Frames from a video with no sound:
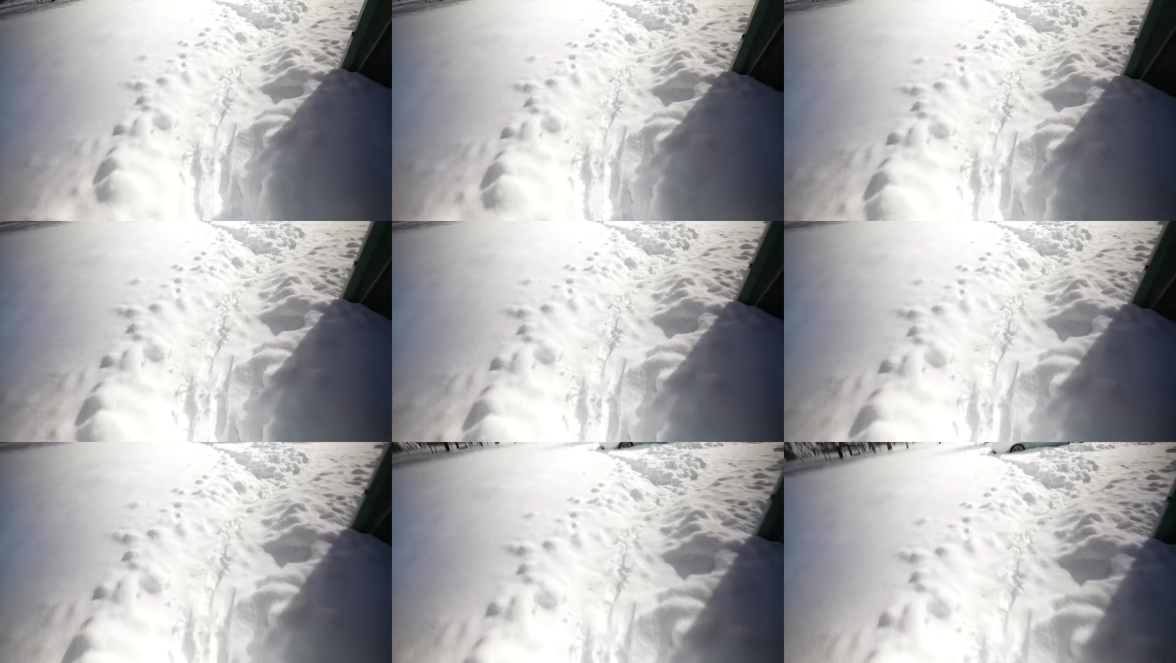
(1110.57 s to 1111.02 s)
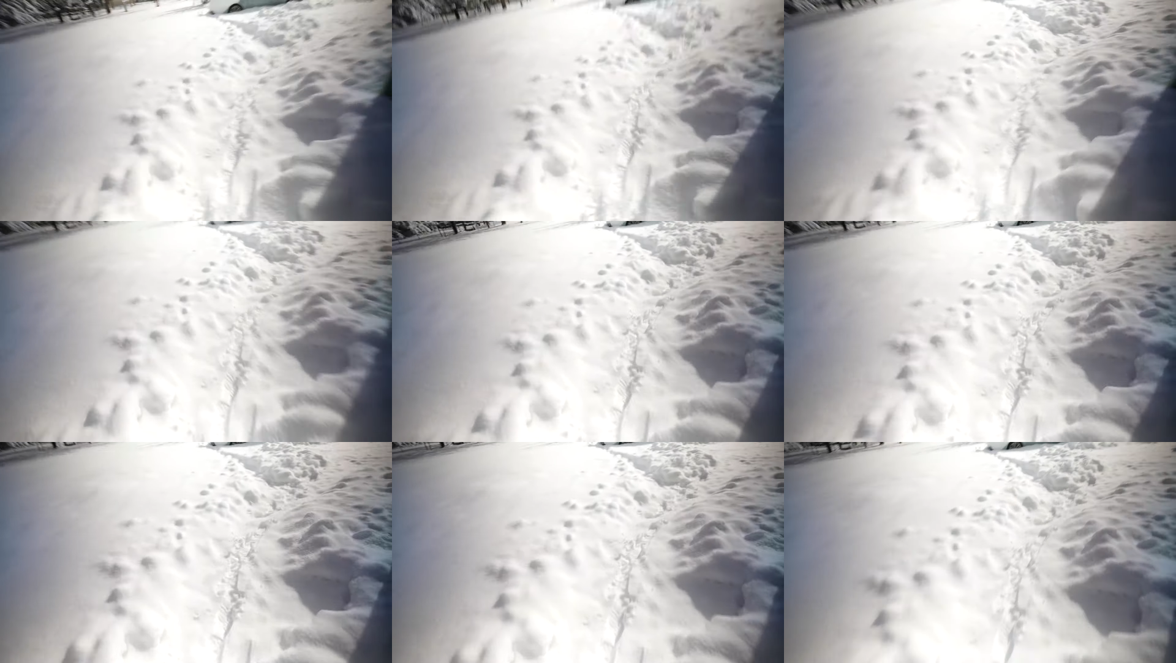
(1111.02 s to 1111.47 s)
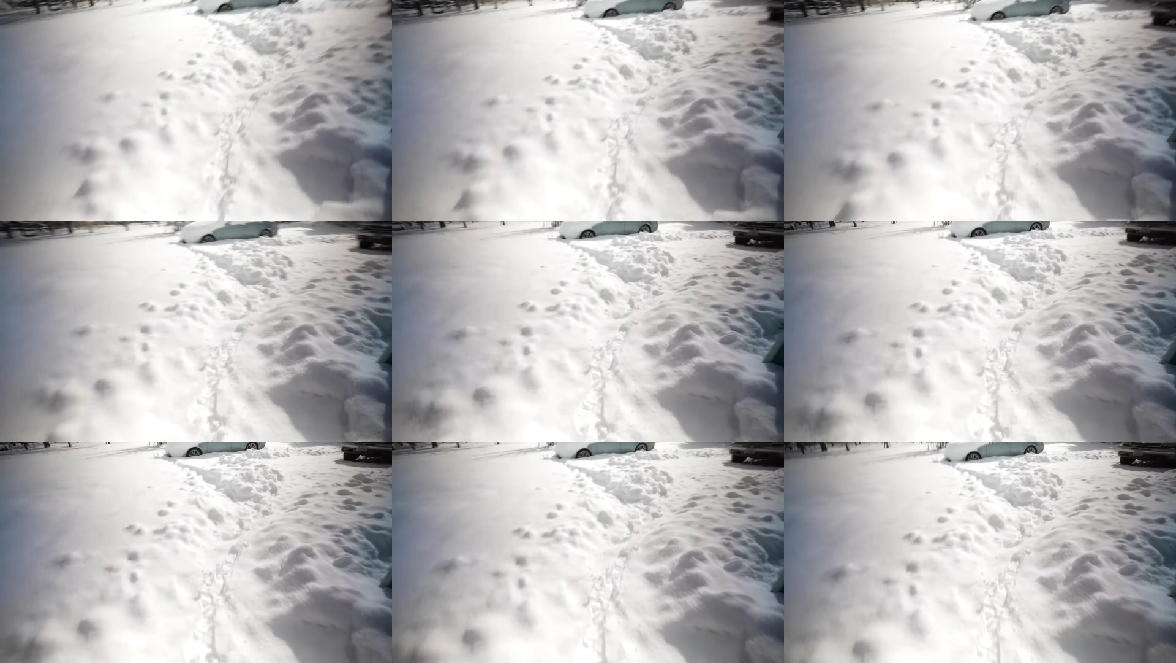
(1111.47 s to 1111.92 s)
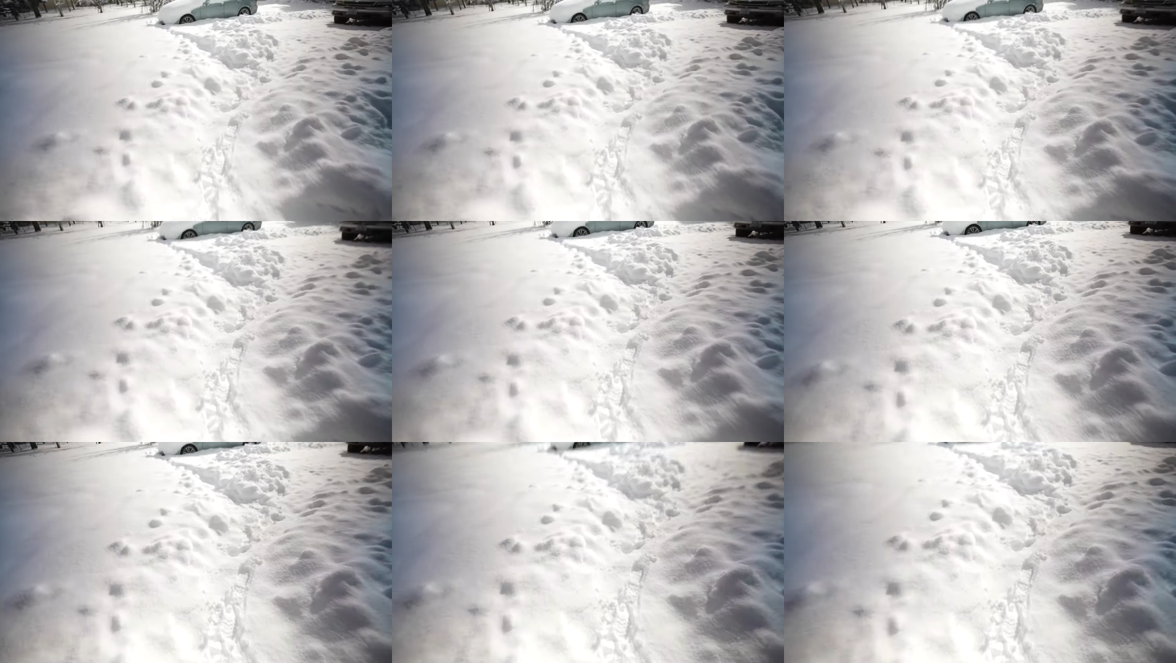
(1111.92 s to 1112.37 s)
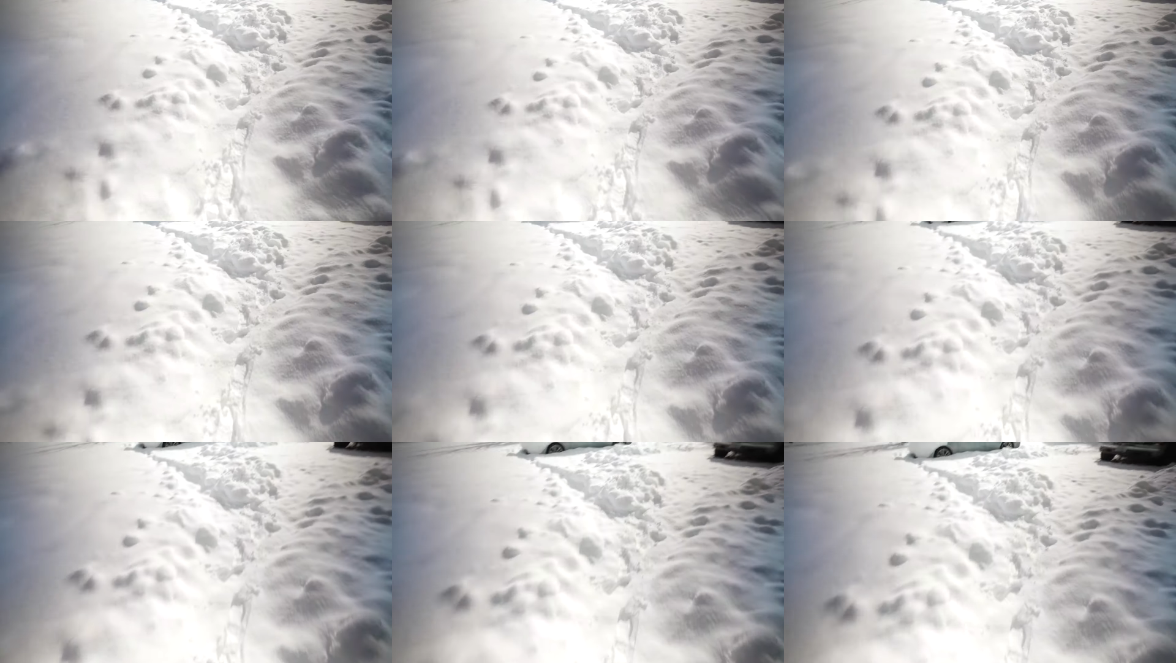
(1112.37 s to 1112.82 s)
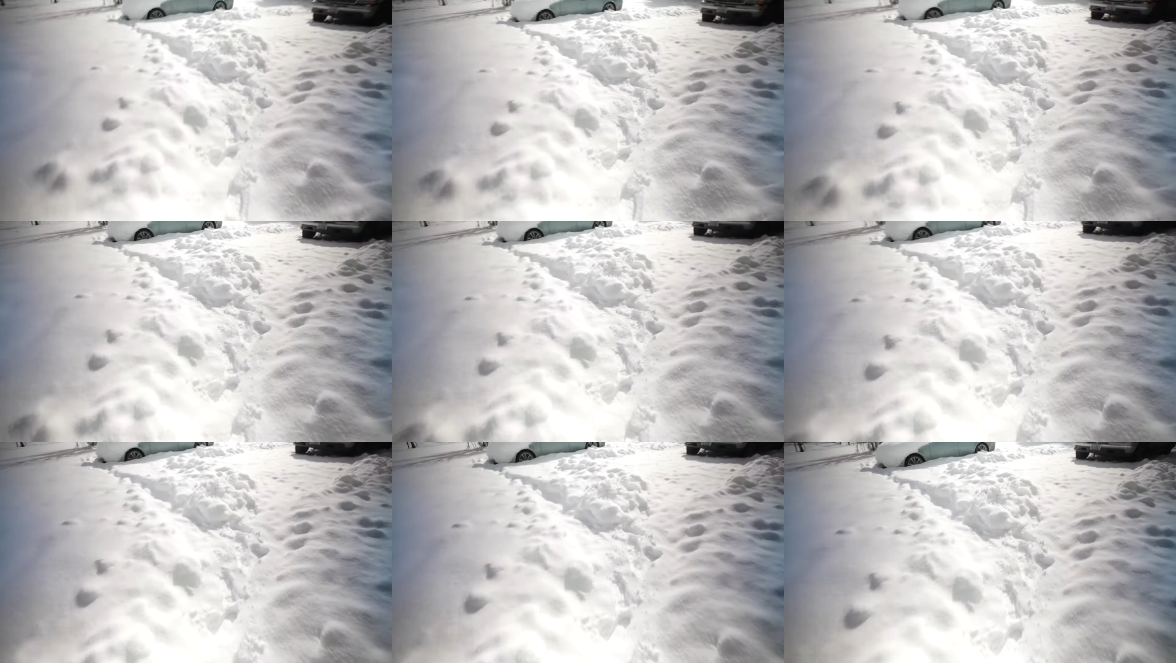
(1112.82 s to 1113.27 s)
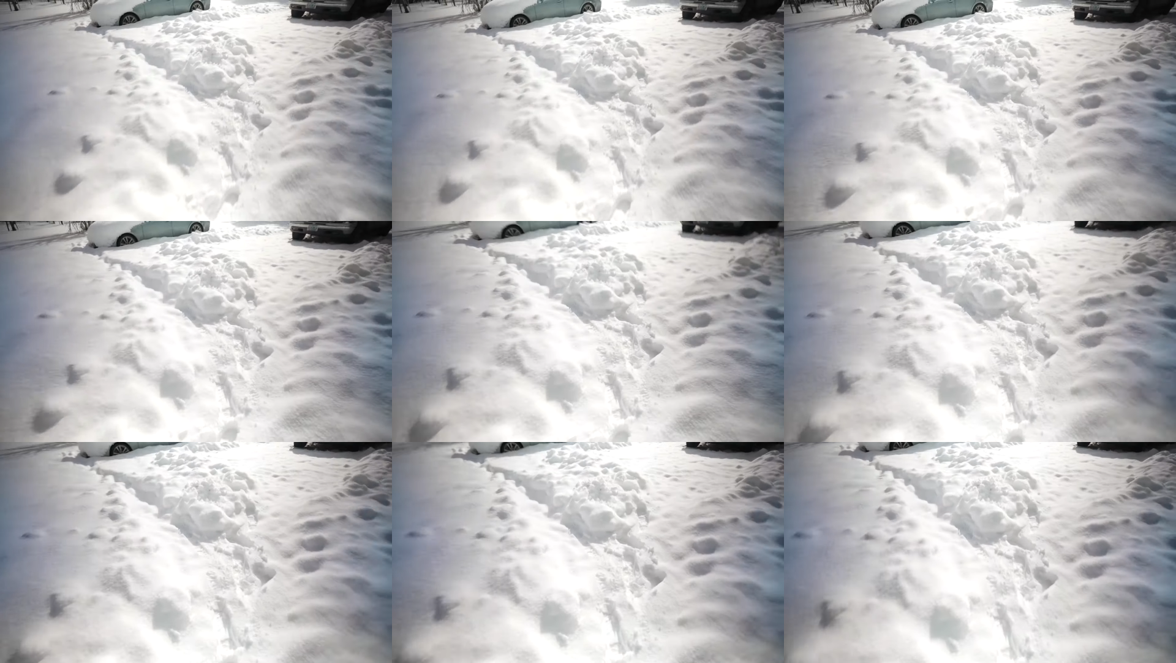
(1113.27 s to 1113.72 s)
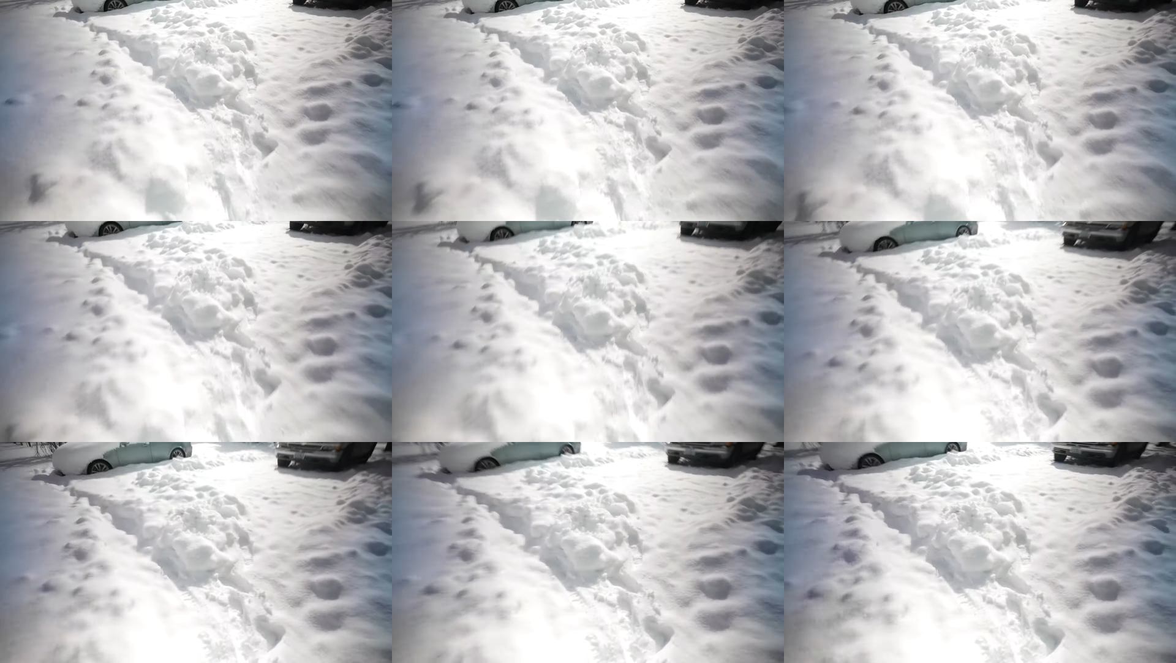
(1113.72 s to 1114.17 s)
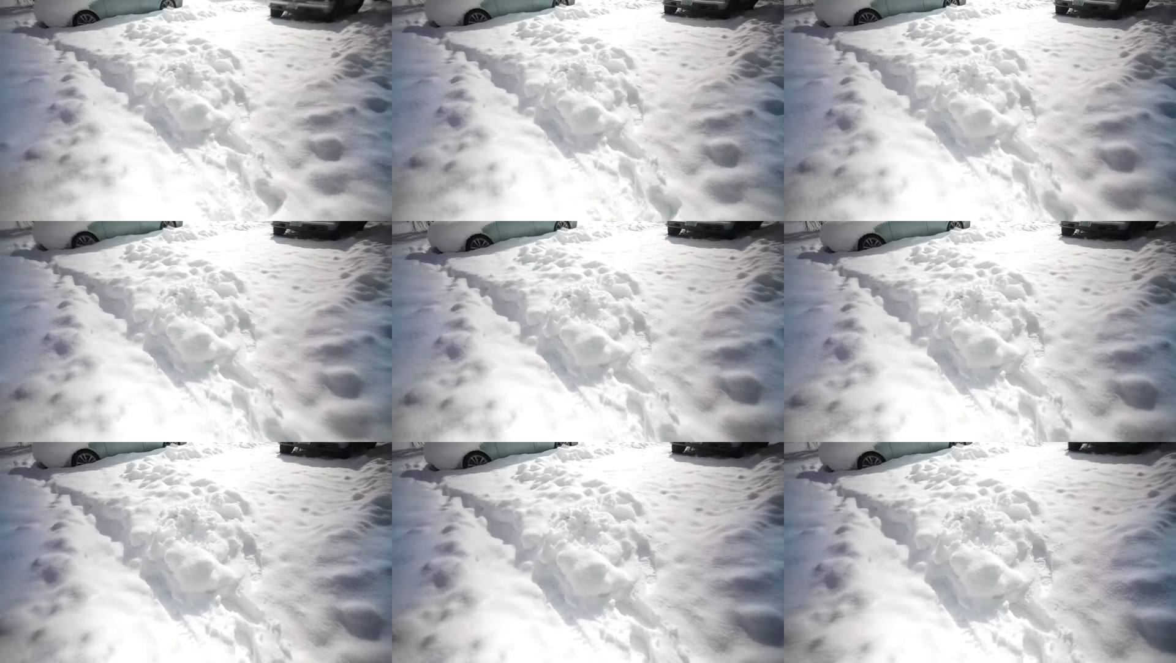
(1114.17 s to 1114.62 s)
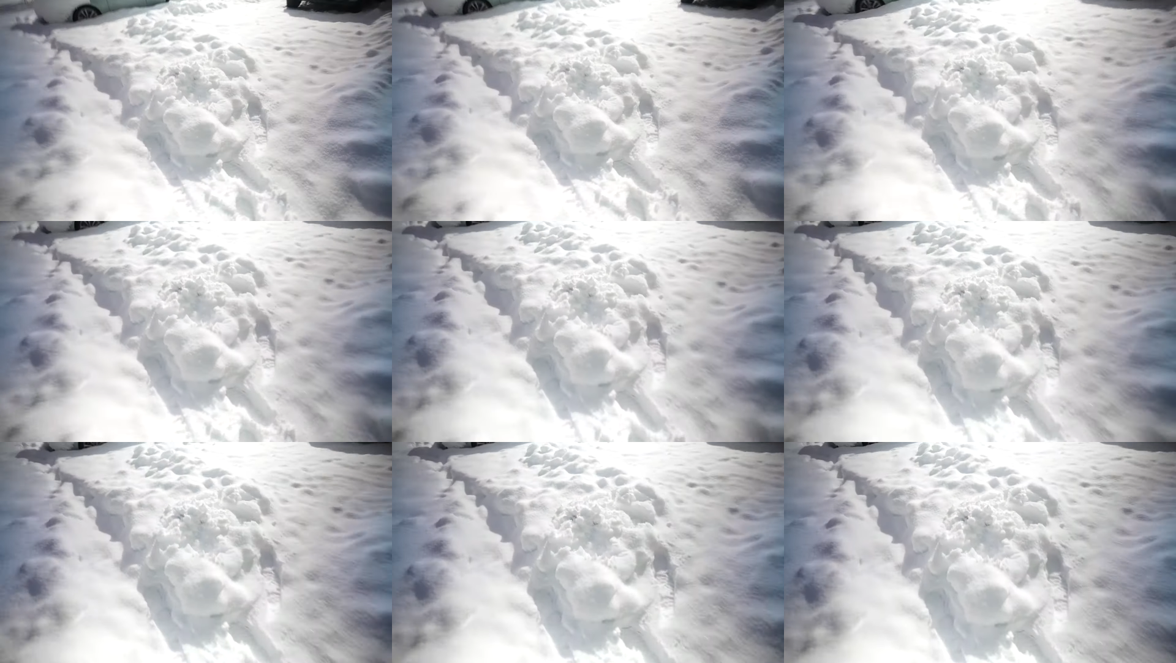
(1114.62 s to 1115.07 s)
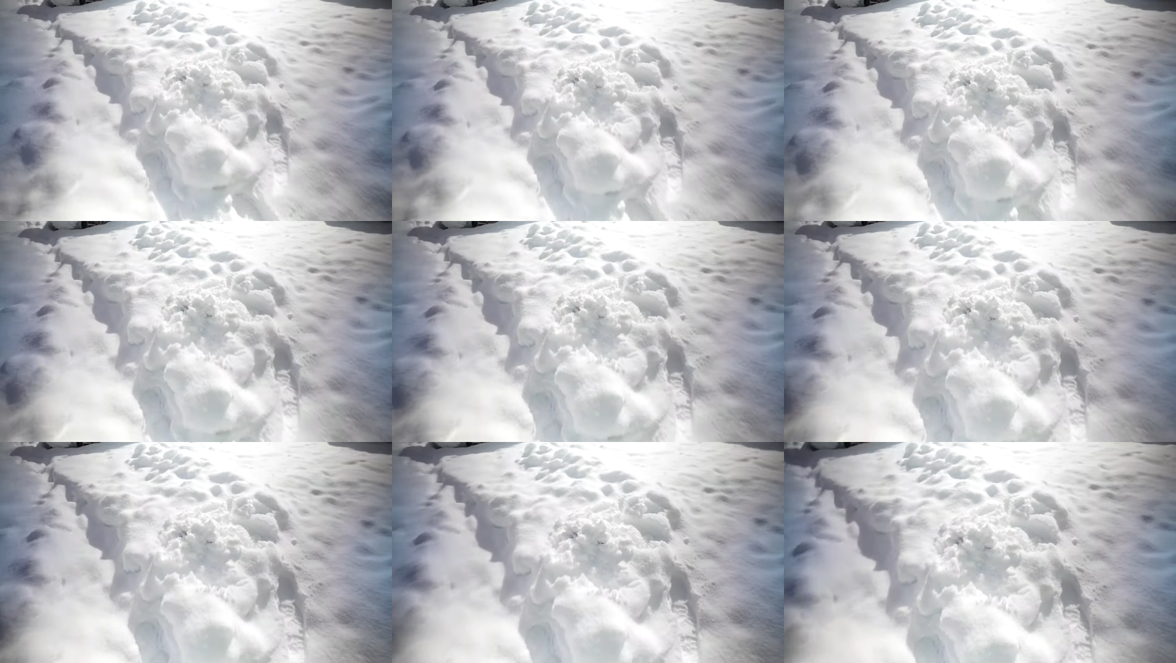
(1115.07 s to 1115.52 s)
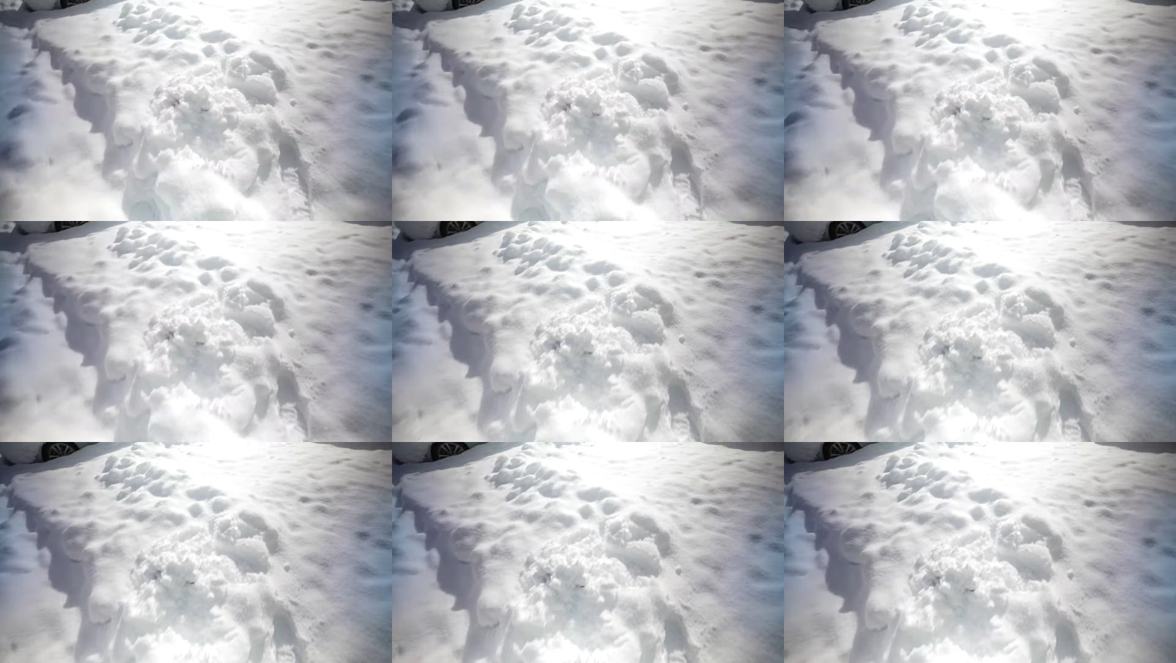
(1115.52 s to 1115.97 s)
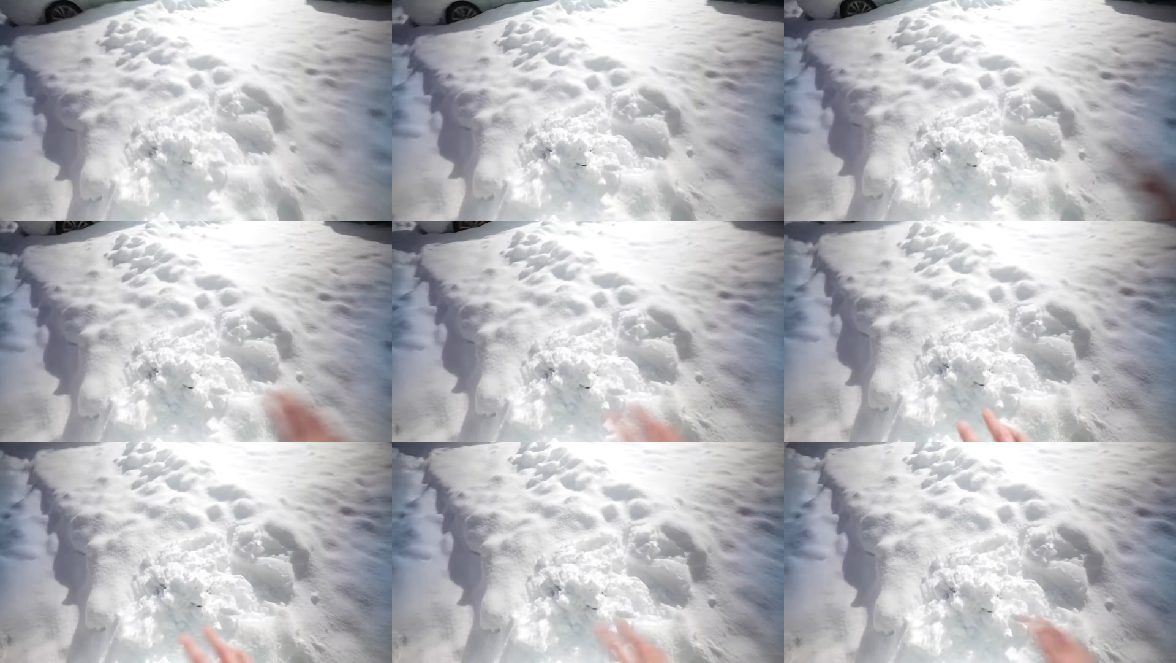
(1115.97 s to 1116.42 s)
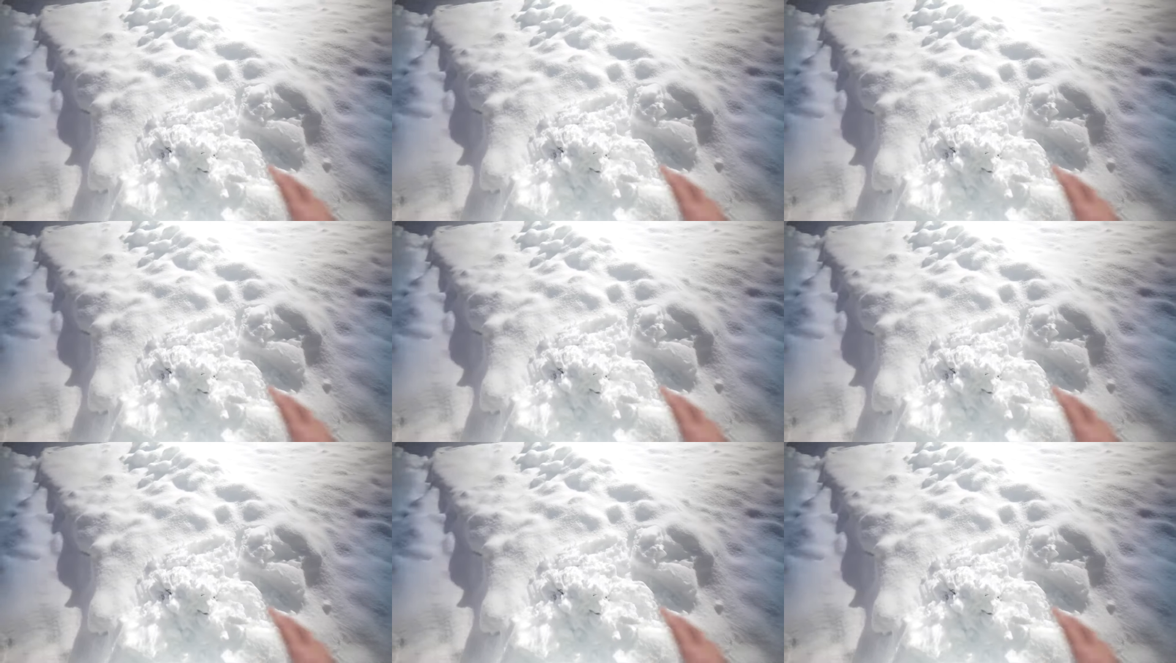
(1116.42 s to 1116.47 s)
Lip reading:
Nobody's mouth can be seen.